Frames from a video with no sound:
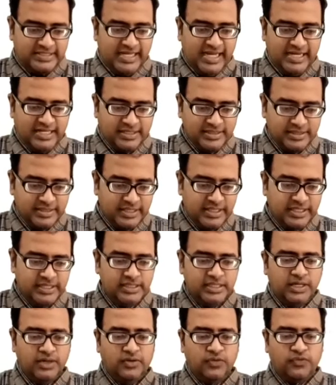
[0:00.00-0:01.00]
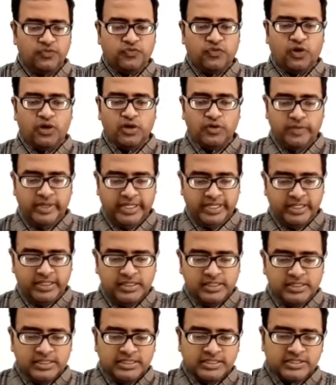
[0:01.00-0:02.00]
that in the
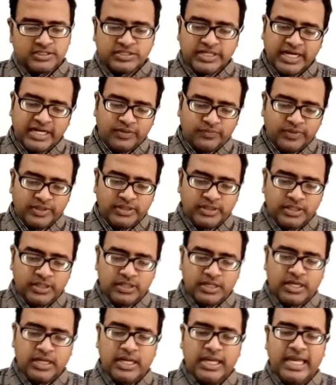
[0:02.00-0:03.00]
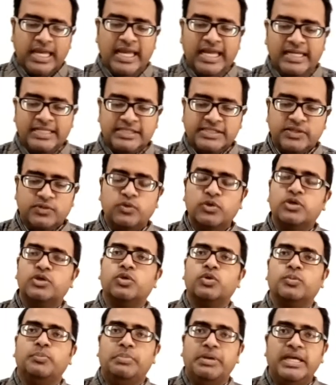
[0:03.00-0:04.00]
following state whether A is equal
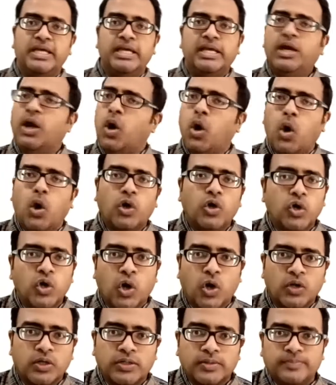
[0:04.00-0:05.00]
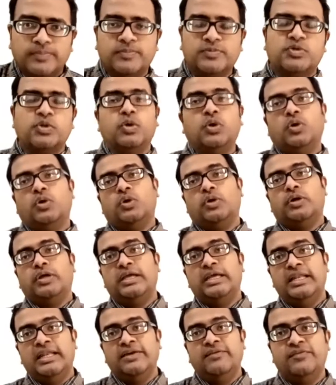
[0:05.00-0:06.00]
to B or not. So,
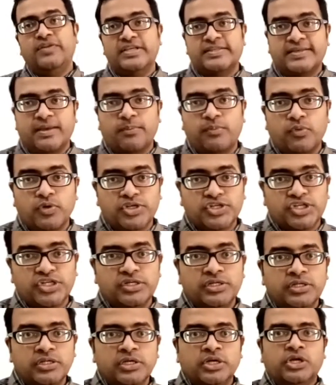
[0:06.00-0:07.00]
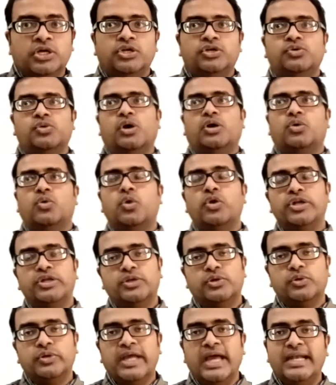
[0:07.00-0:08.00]
in every sub question you are
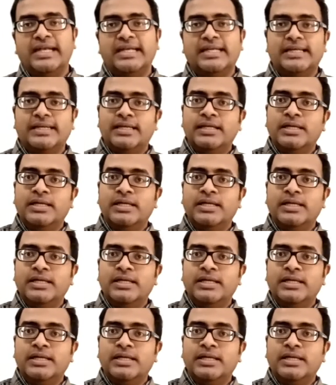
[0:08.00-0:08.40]
going to get